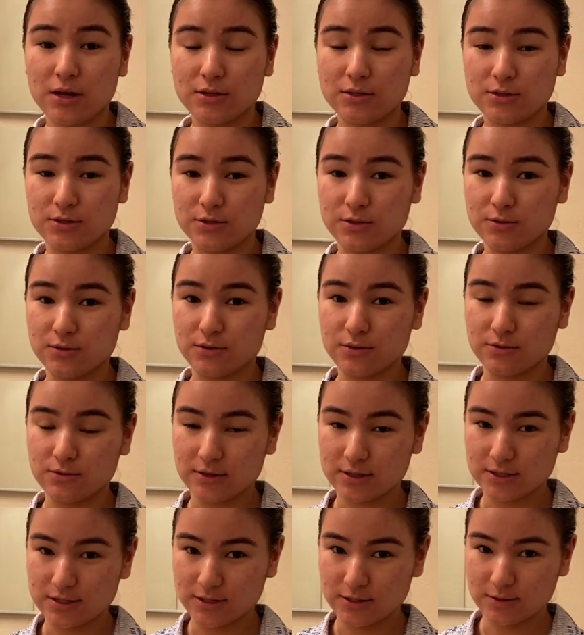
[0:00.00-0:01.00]
to
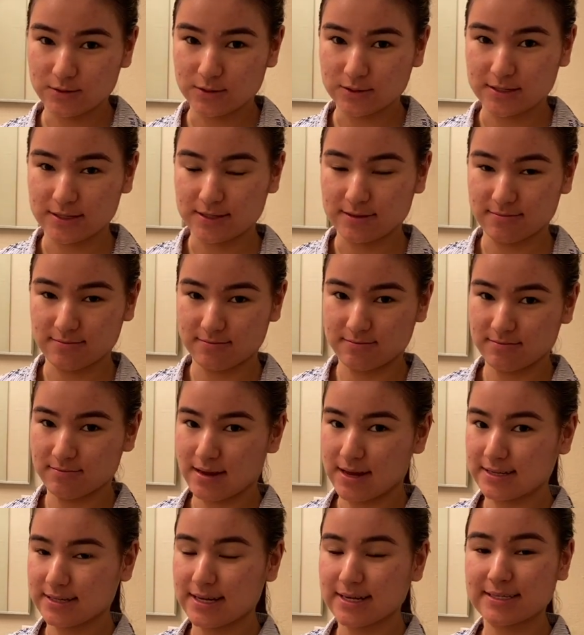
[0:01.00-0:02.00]
reduce,
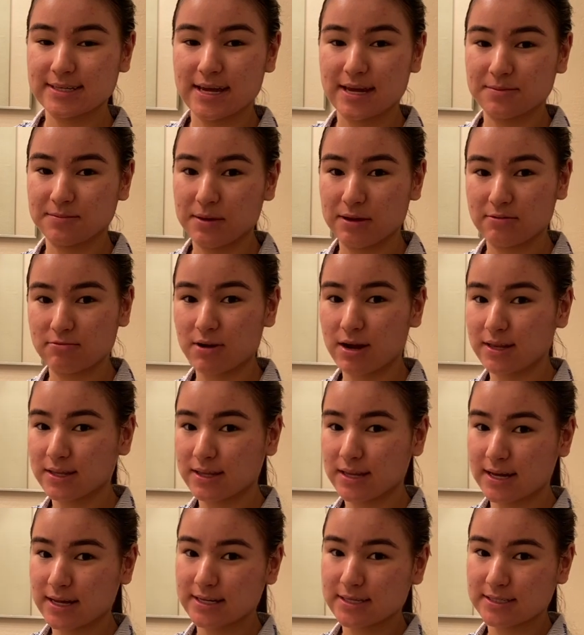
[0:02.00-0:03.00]
as I said, my
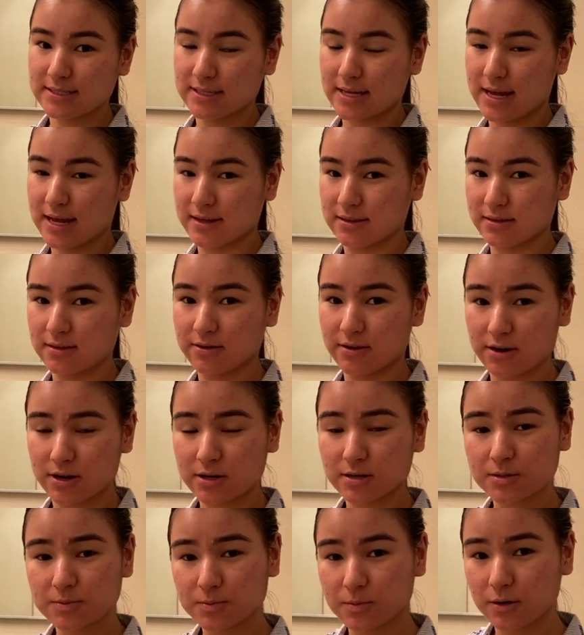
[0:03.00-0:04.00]
redness and
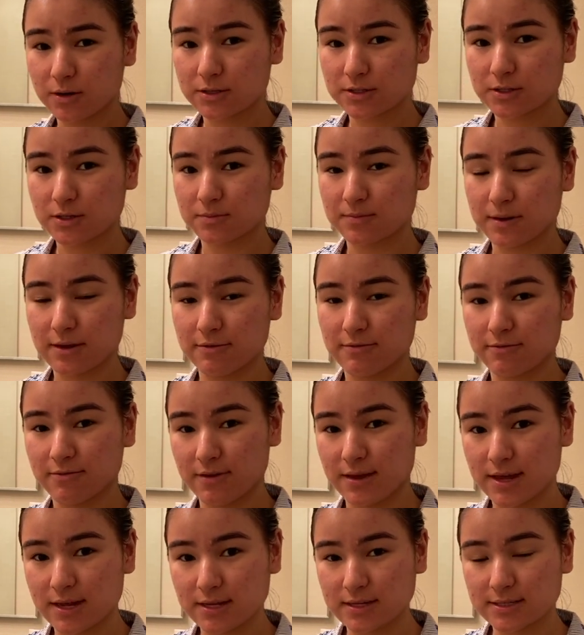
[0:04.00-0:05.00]
dark spots on my
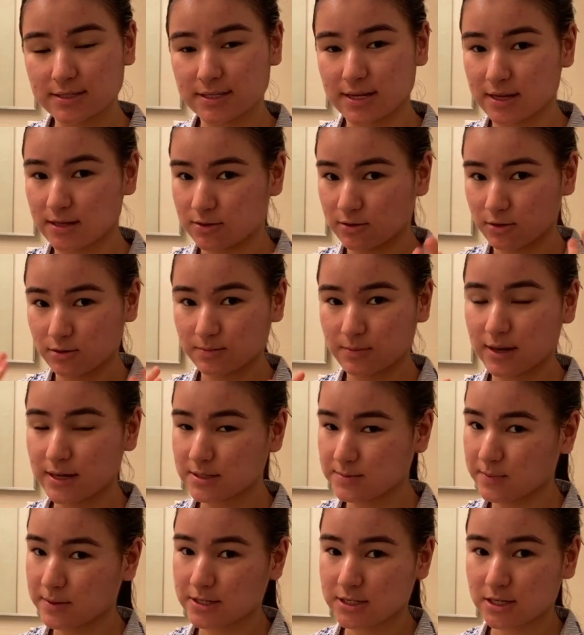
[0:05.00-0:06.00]
face and
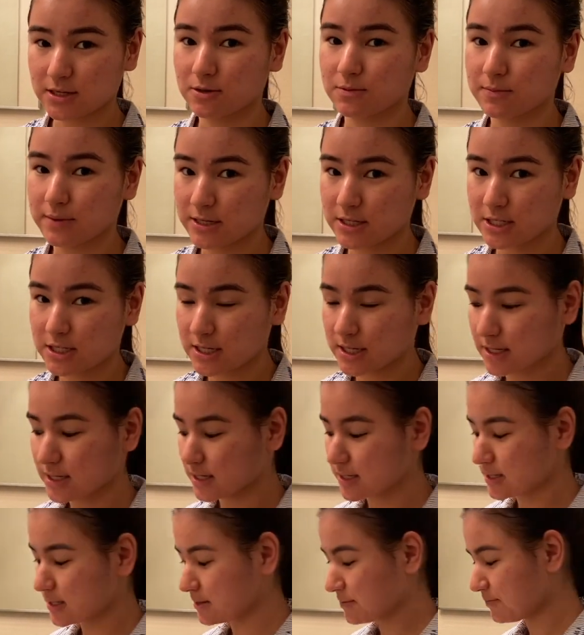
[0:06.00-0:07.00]
especially on my
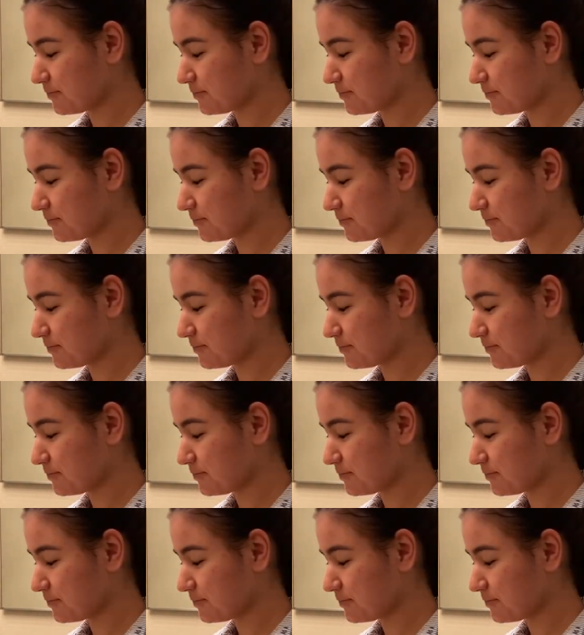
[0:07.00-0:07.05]
cheeks.